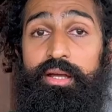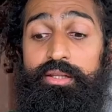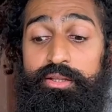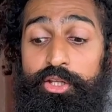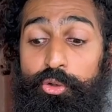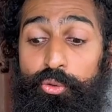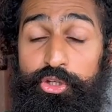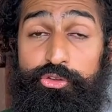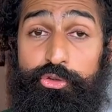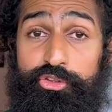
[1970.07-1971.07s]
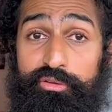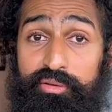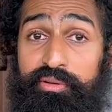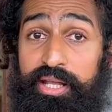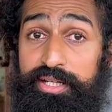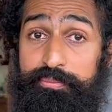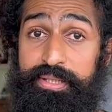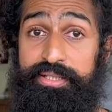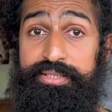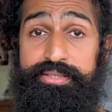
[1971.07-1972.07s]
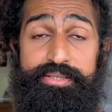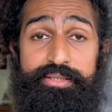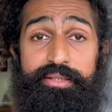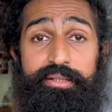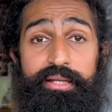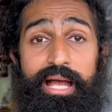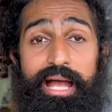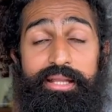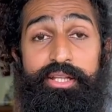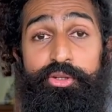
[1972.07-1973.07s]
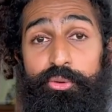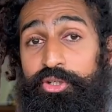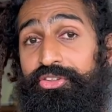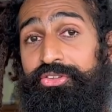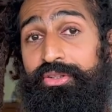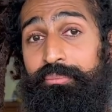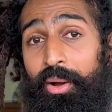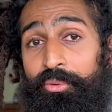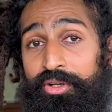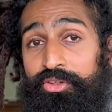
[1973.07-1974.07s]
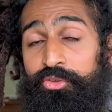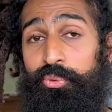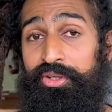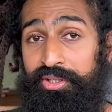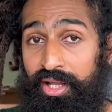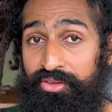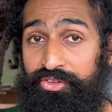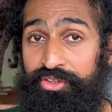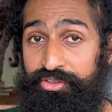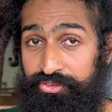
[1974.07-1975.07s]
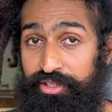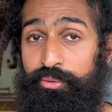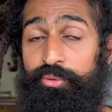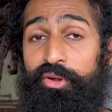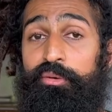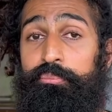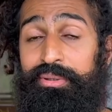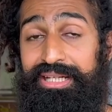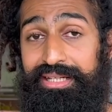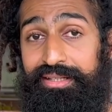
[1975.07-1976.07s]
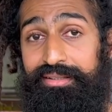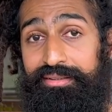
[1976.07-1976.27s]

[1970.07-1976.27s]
The yogis also were worried because the yogis in the mountains were renunciates. They could not breed.